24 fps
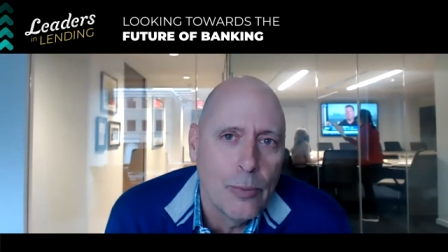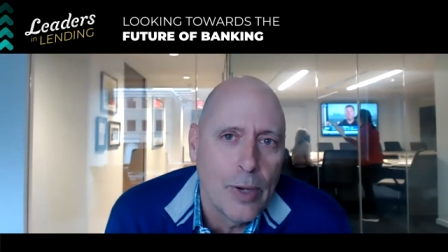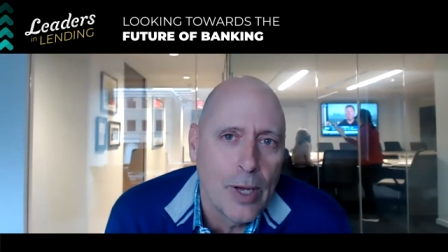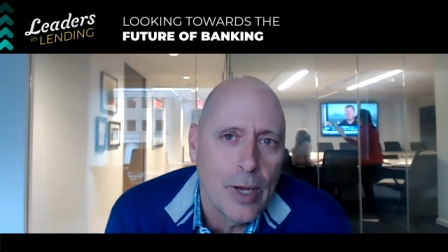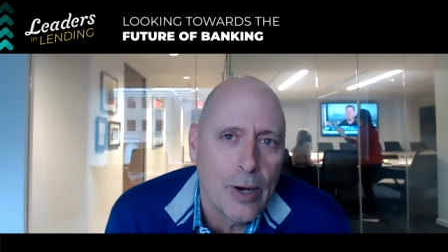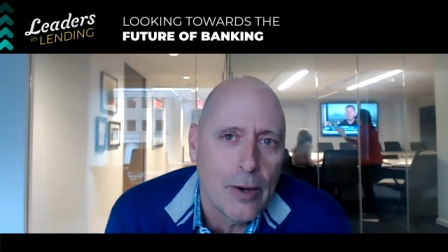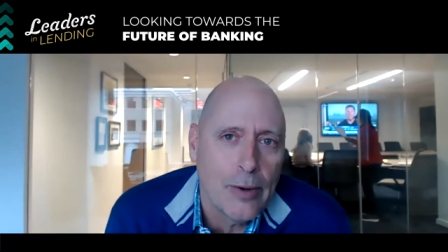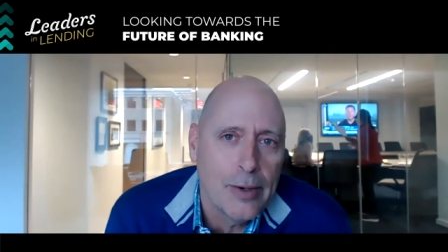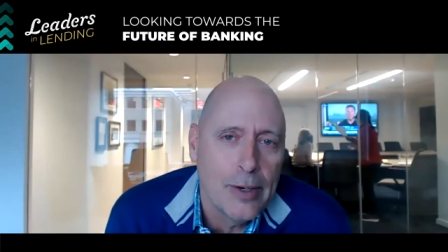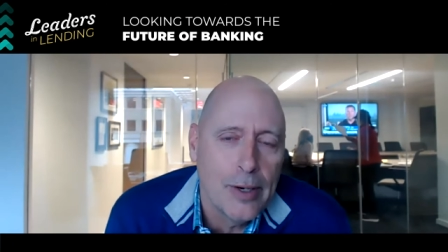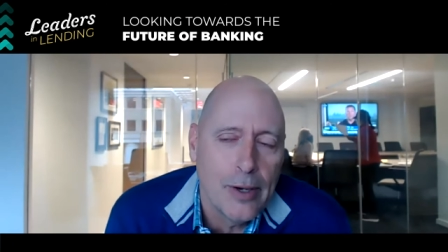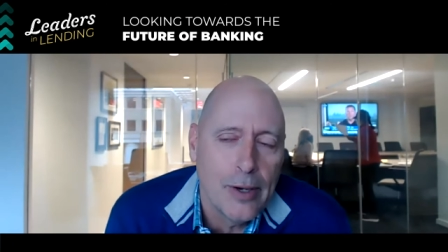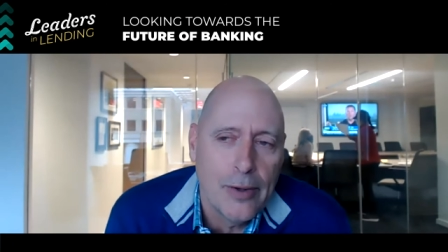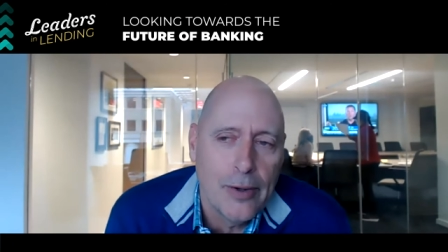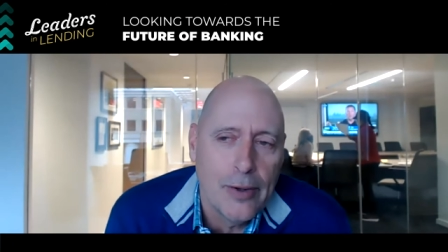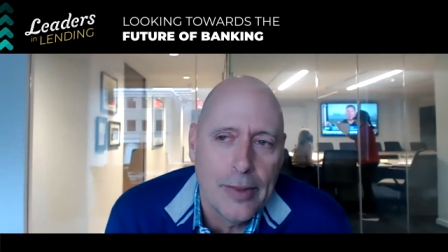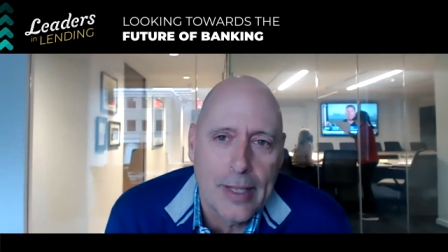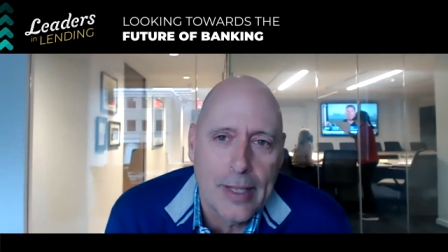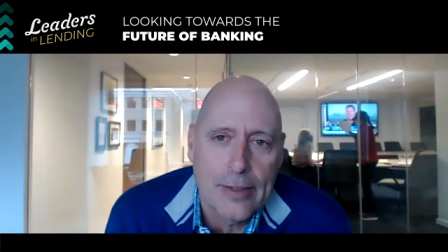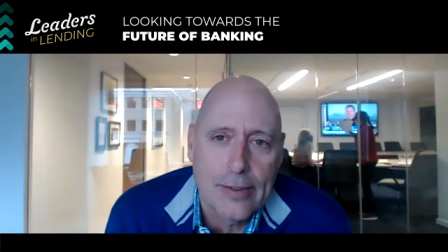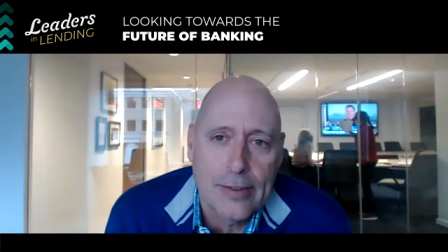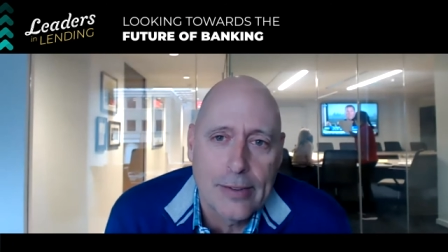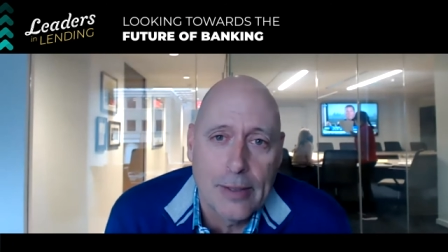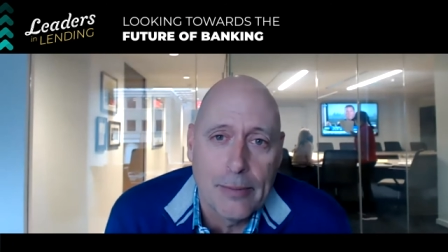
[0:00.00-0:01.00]
We all know
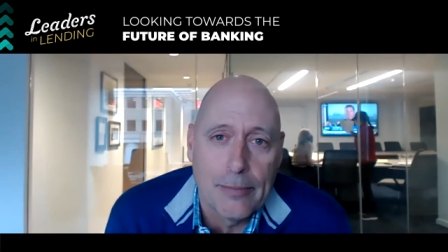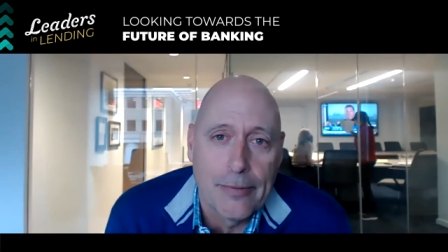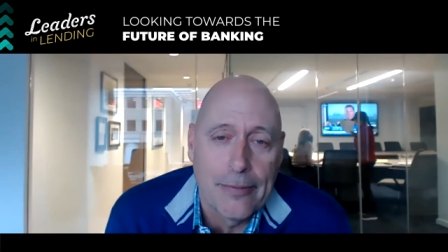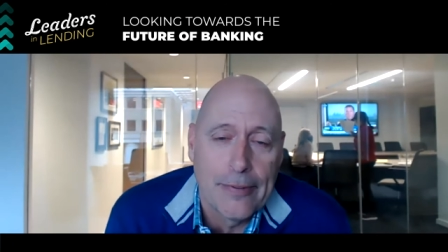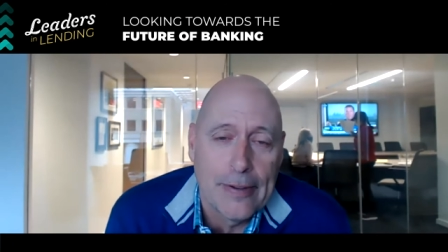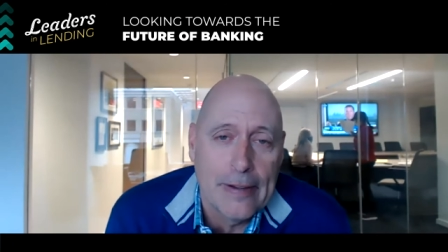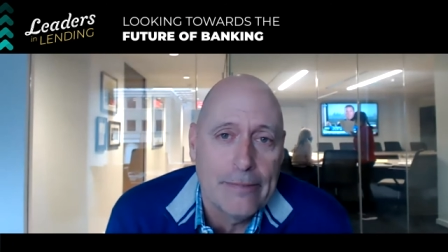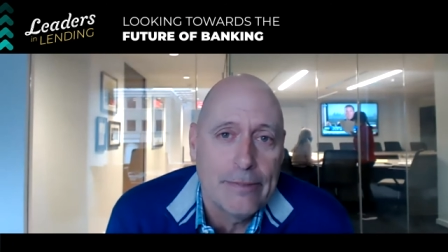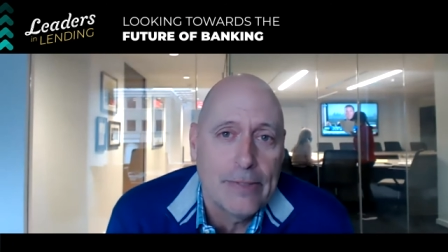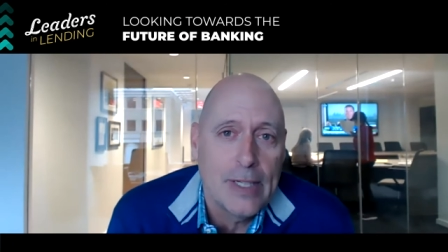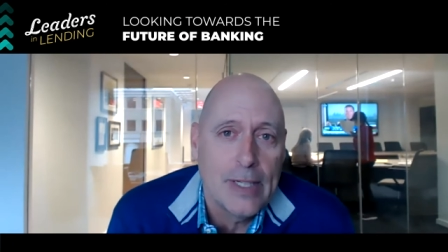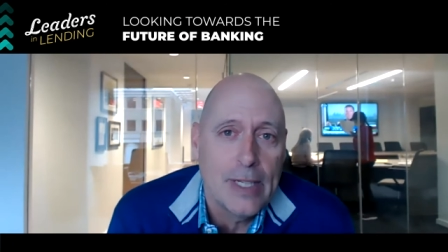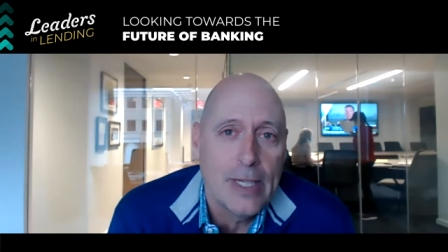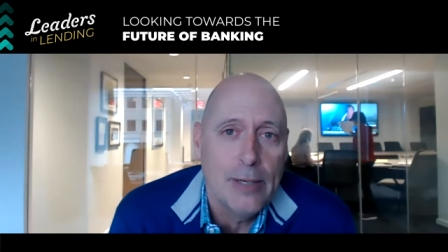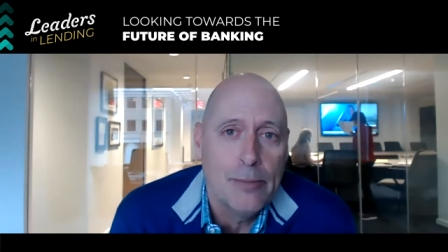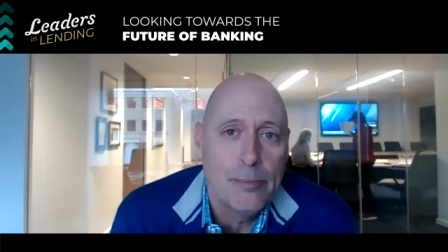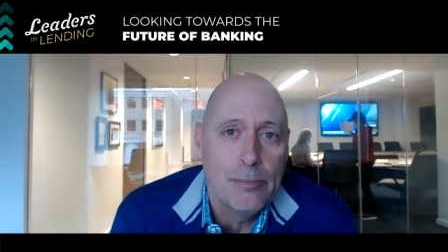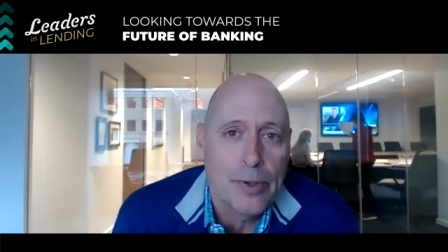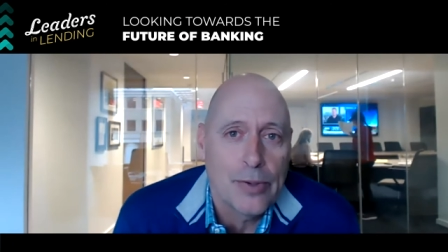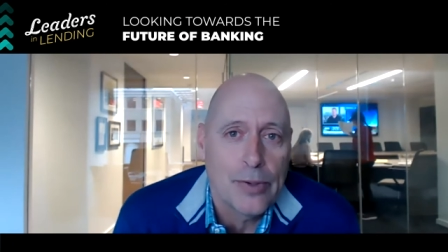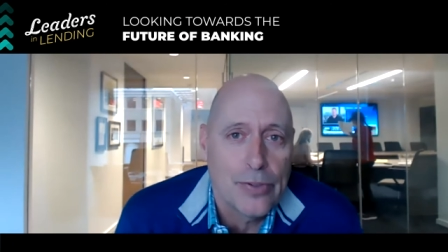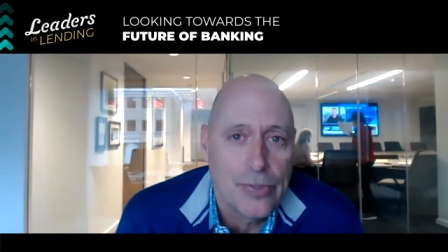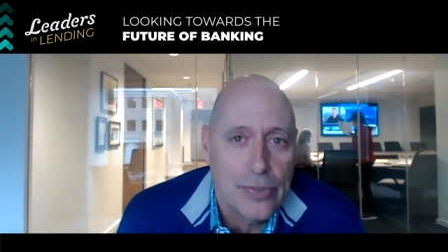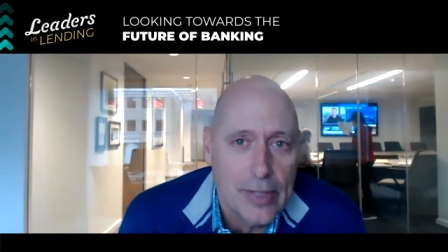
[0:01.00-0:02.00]
that some
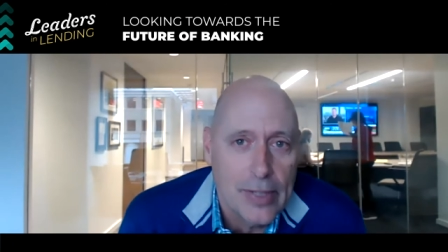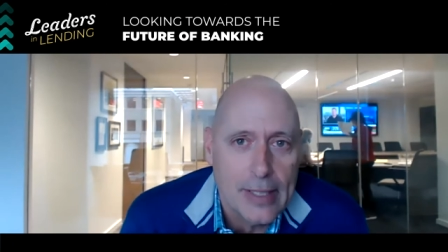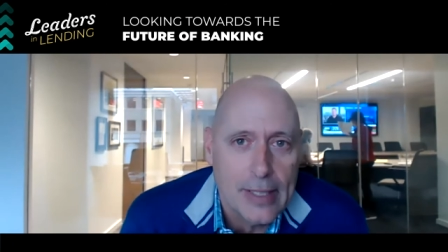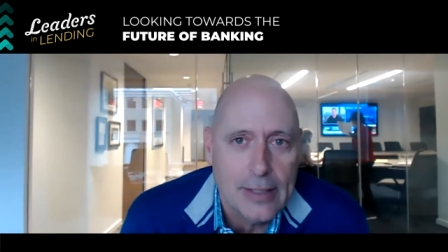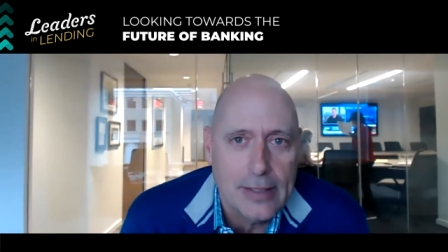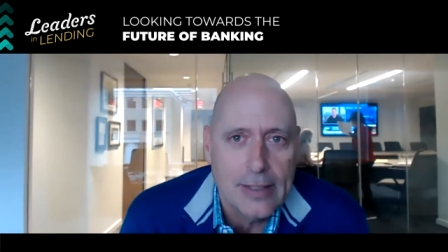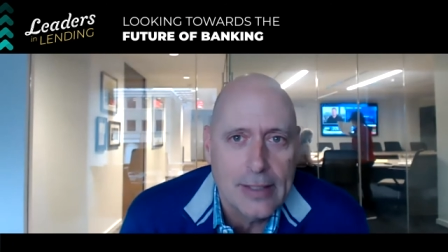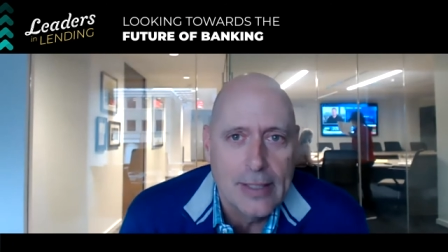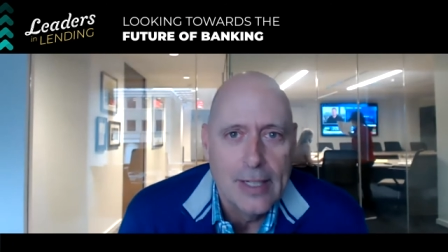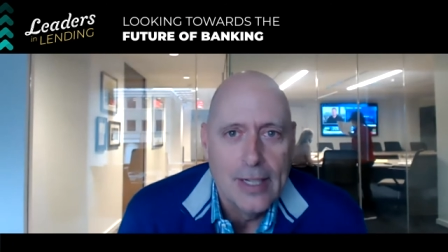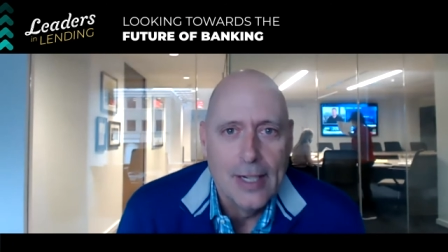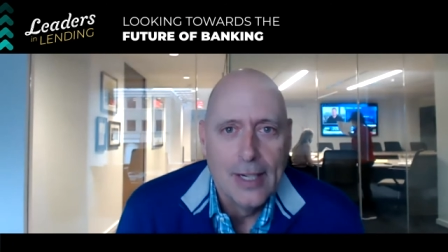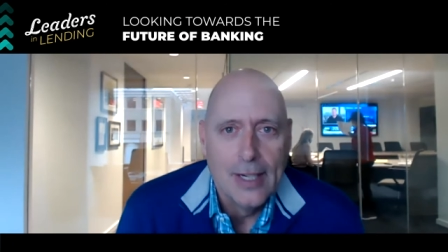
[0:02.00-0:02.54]
50%